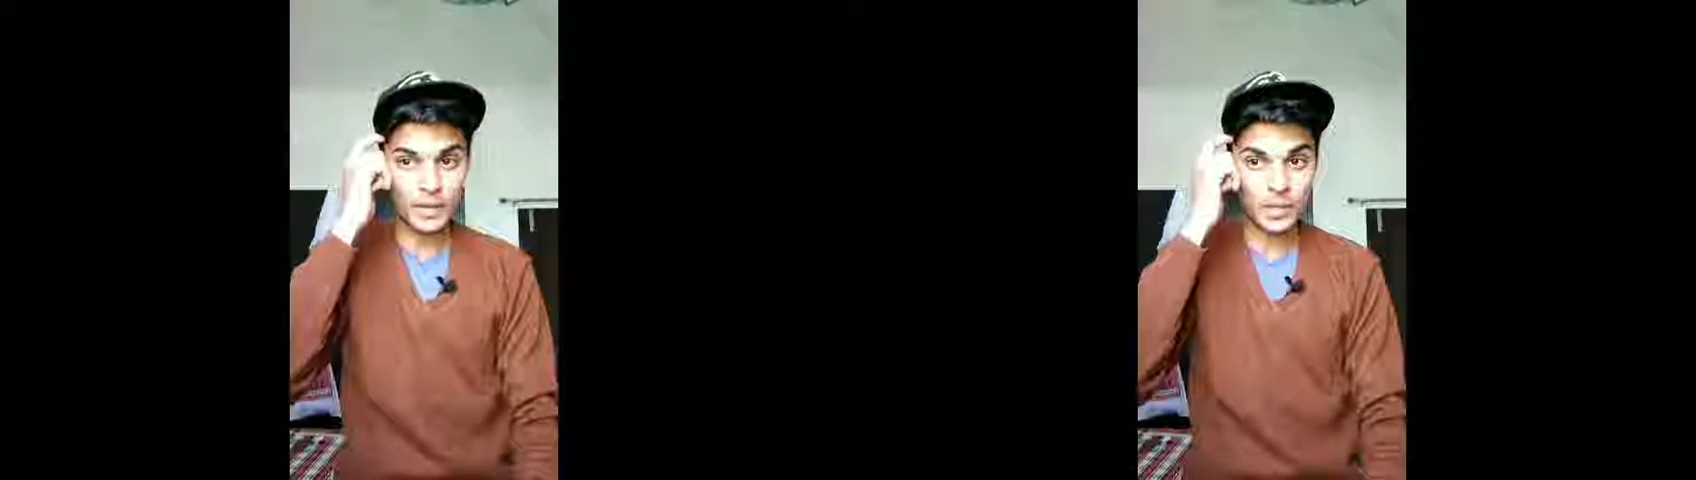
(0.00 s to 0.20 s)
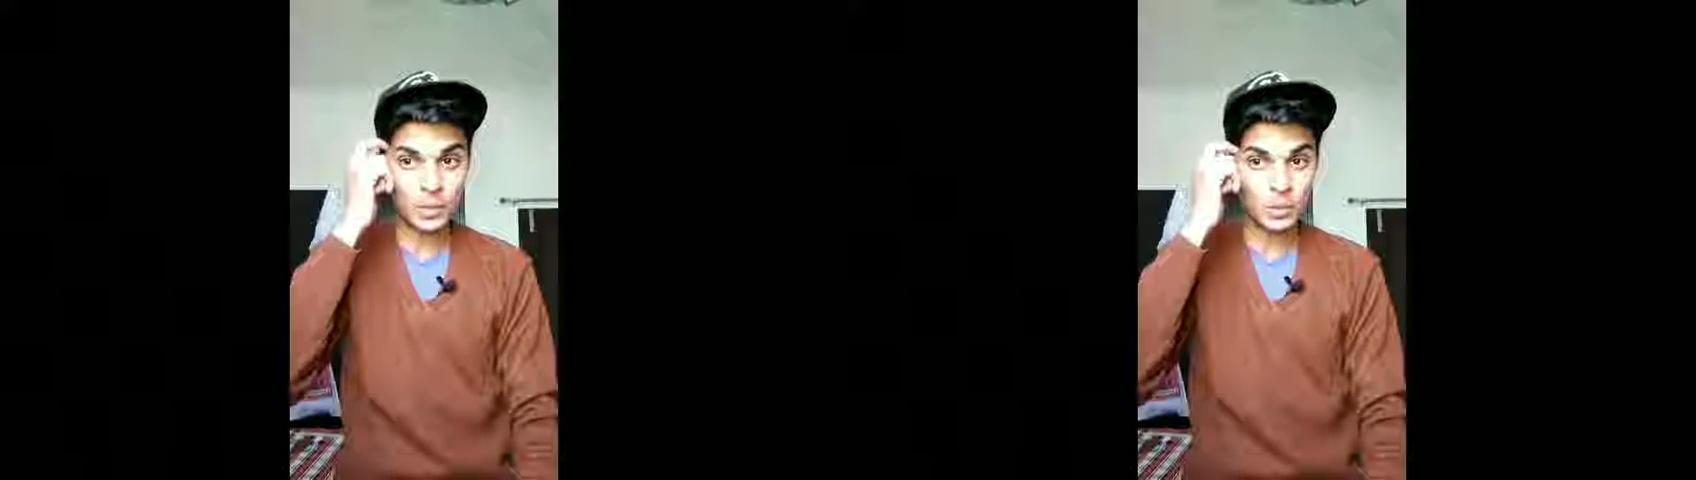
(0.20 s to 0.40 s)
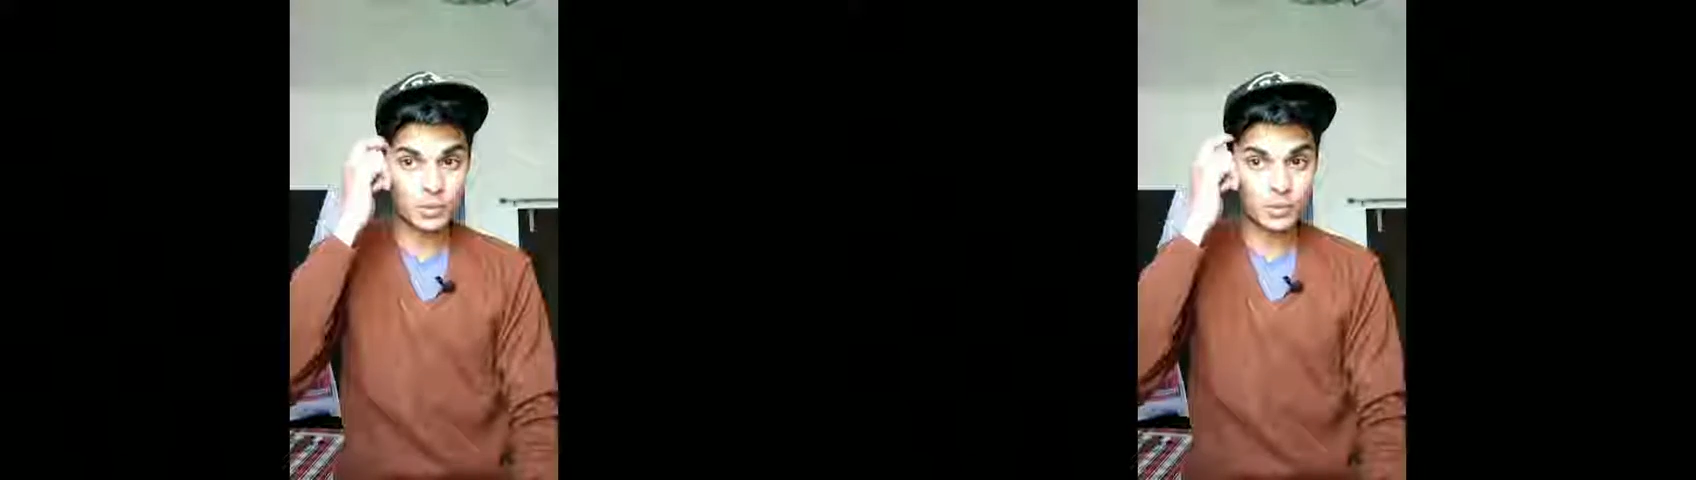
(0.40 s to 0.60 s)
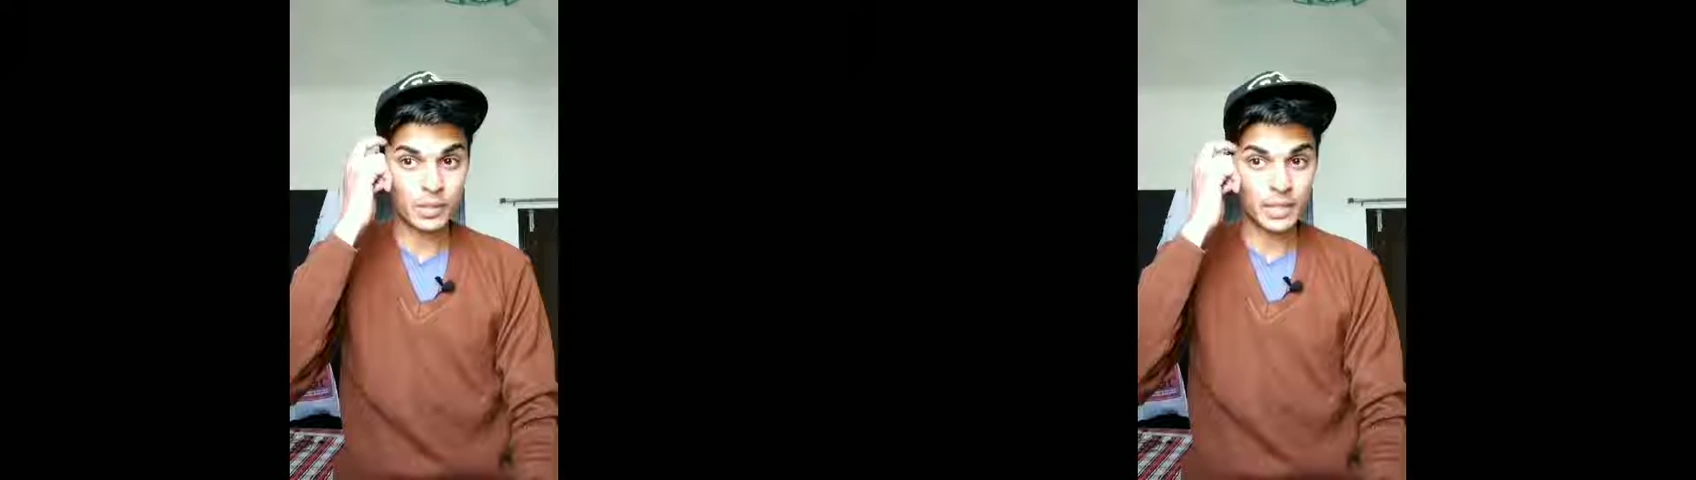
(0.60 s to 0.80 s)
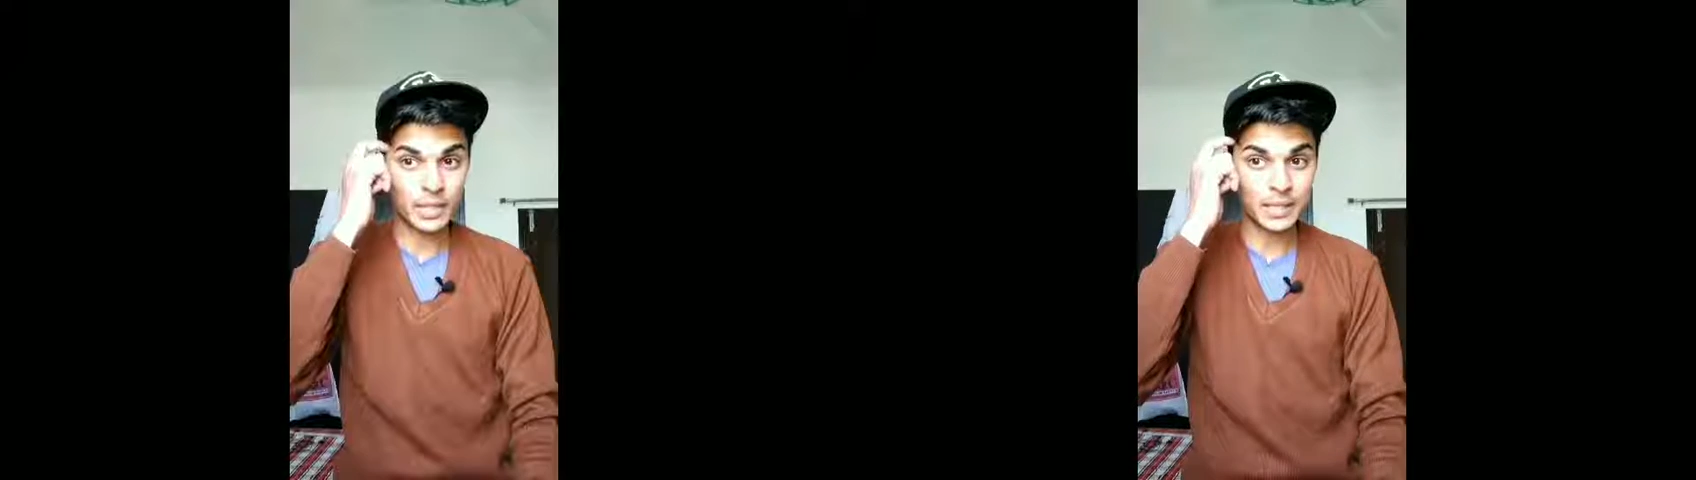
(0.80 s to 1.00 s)
Wick who's
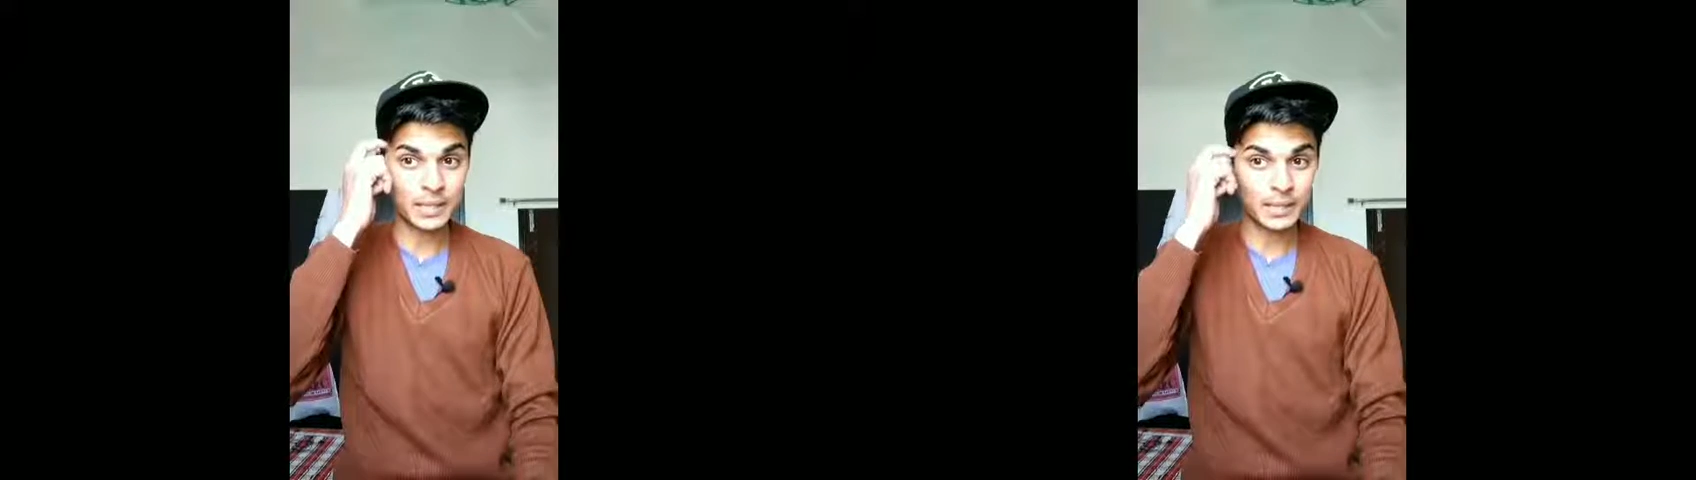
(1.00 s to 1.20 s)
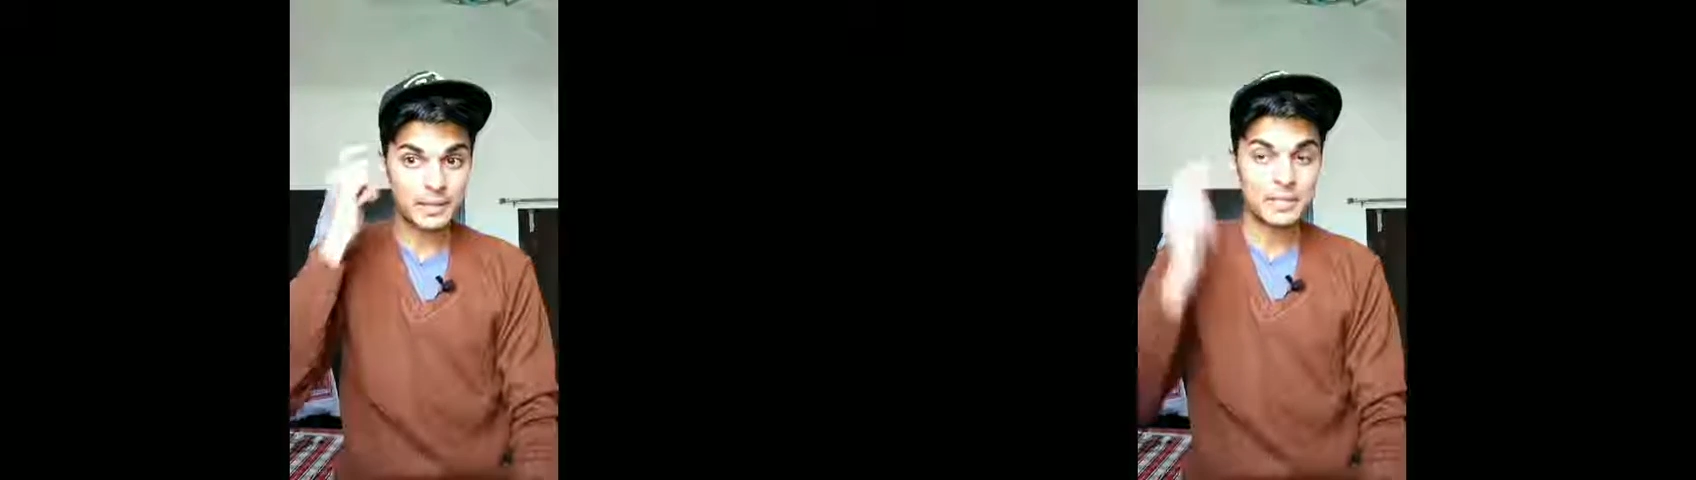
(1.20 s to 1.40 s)
running.